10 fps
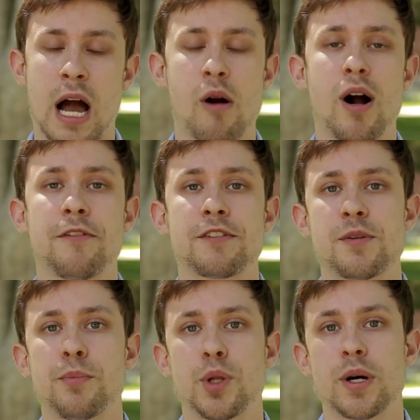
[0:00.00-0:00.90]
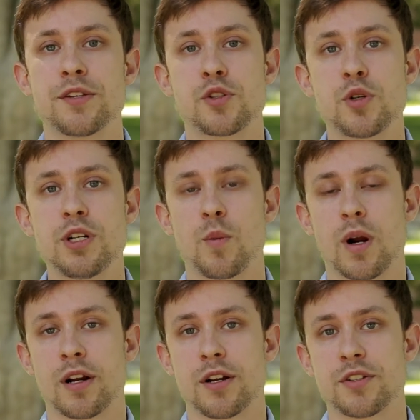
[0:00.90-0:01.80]
Our office employs student
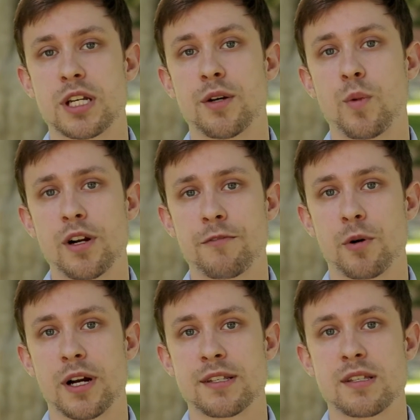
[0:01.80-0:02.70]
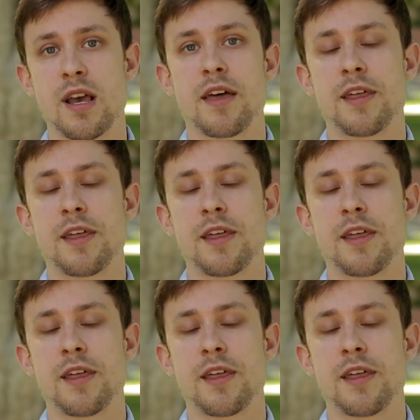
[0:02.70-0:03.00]
workers to work for us